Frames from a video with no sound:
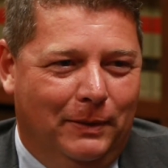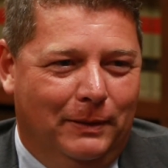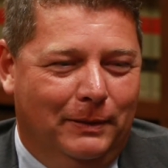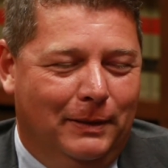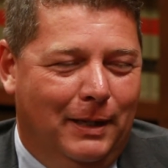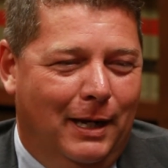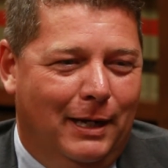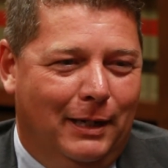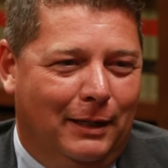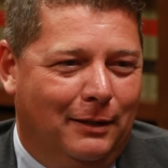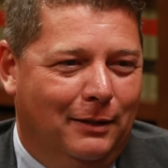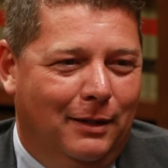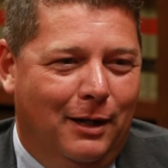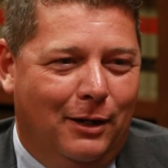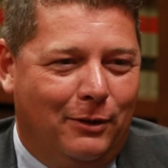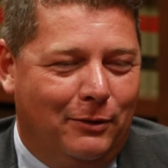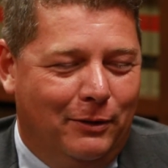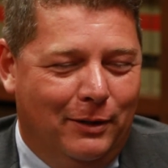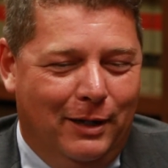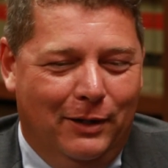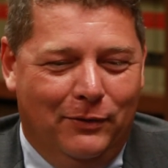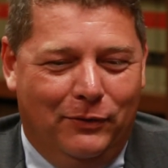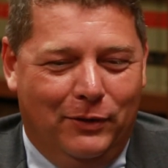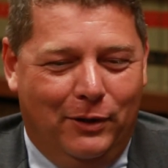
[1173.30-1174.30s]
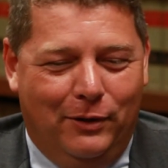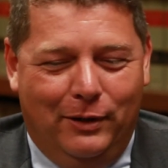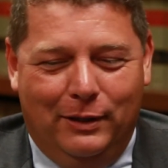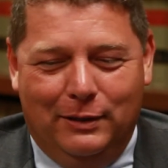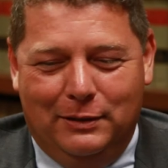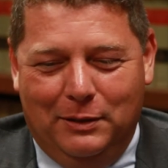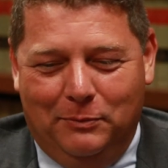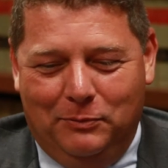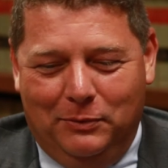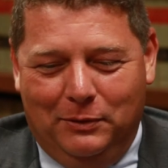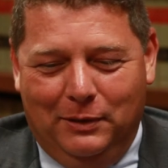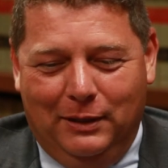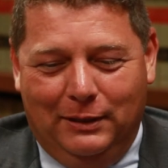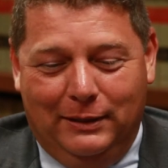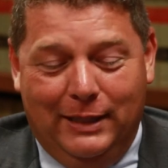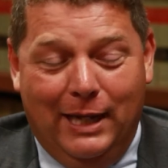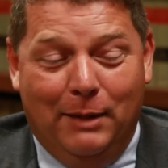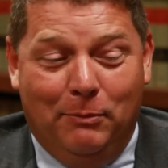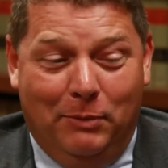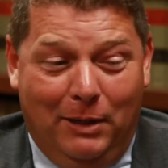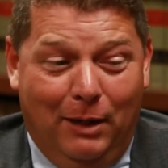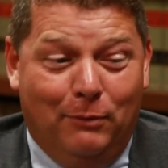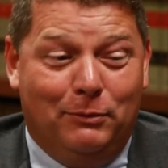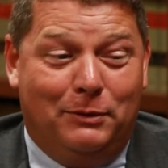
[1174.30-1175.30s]
nine o'clock or nine thirty, something like
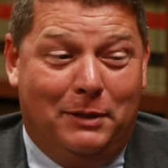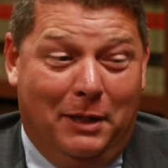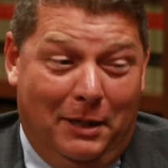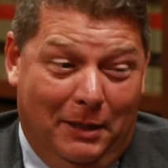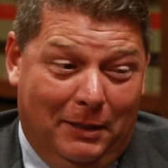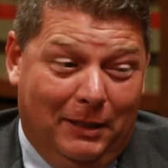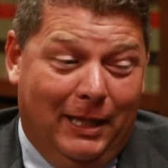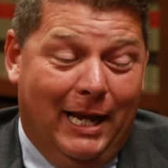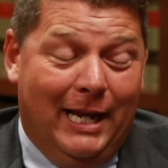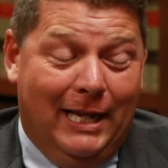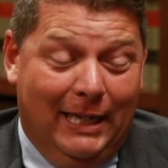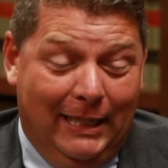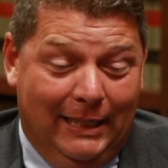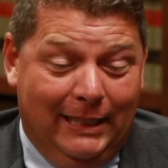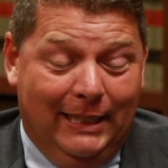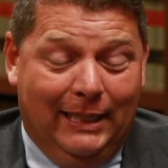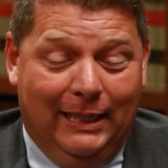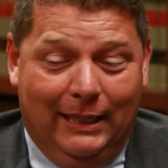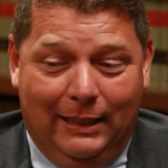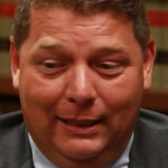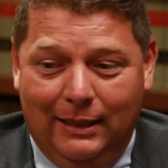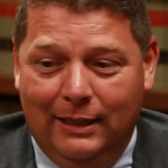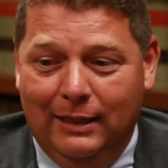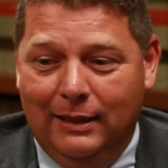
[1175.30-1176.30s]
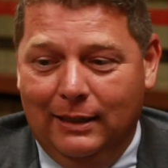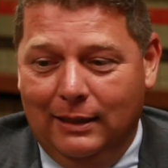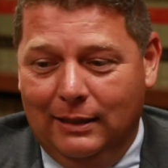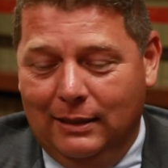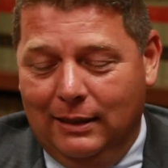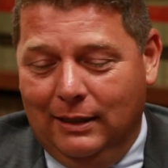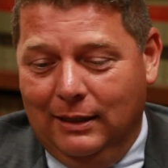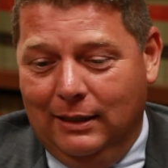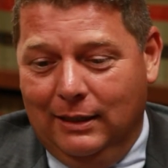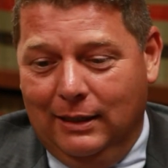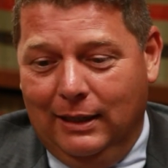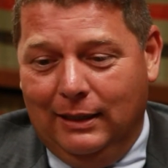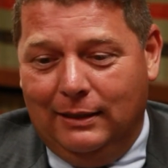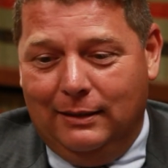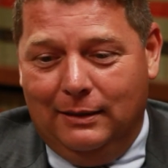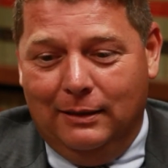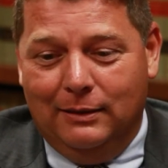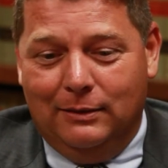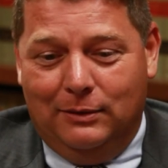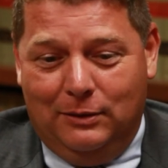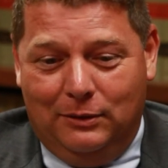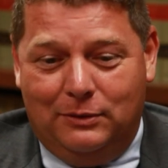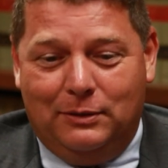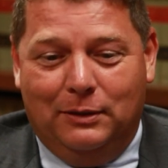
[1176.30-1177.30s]
that. But I was kind of glad he did it, uh,
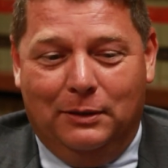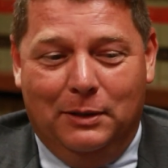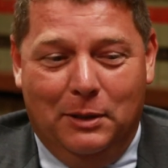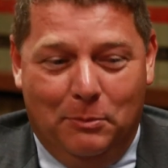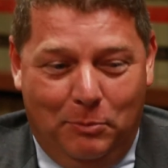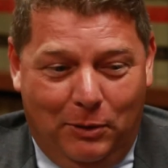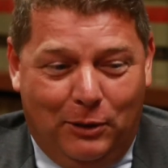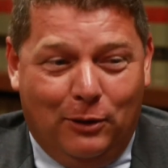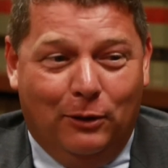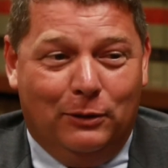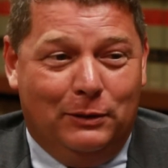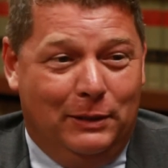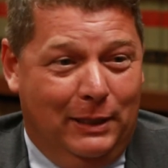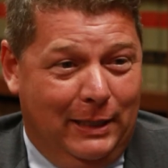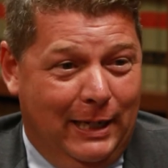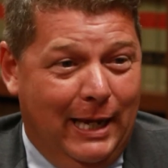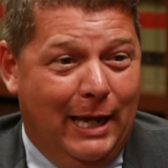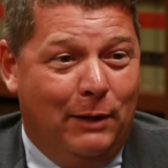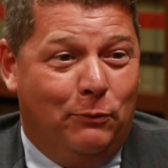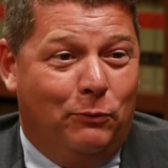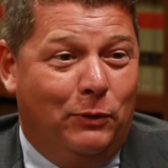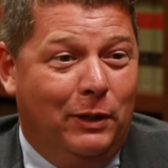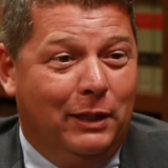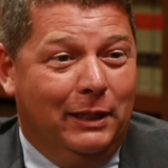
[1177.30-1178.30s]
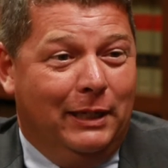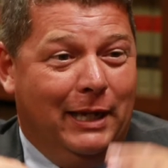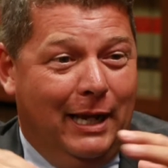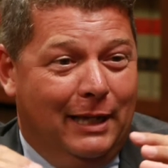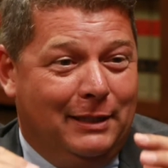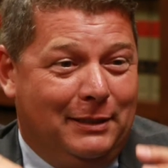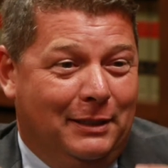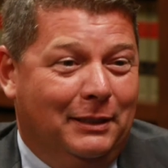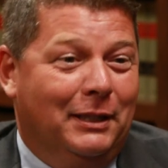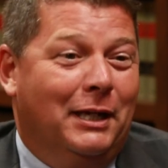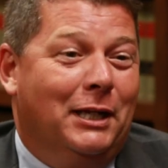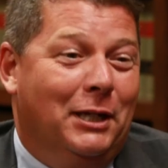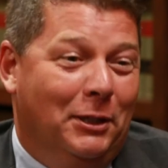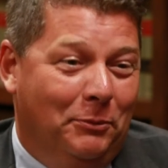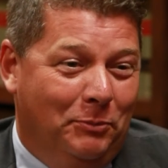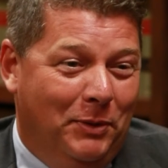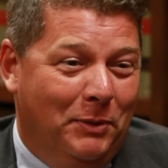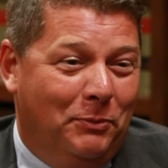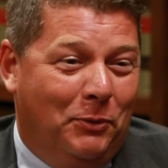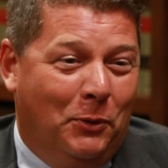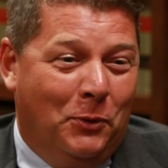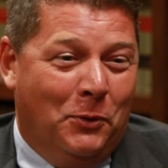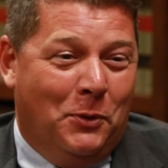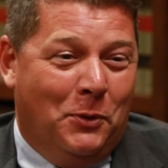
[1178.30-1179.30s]
just to, because it had really escalated. People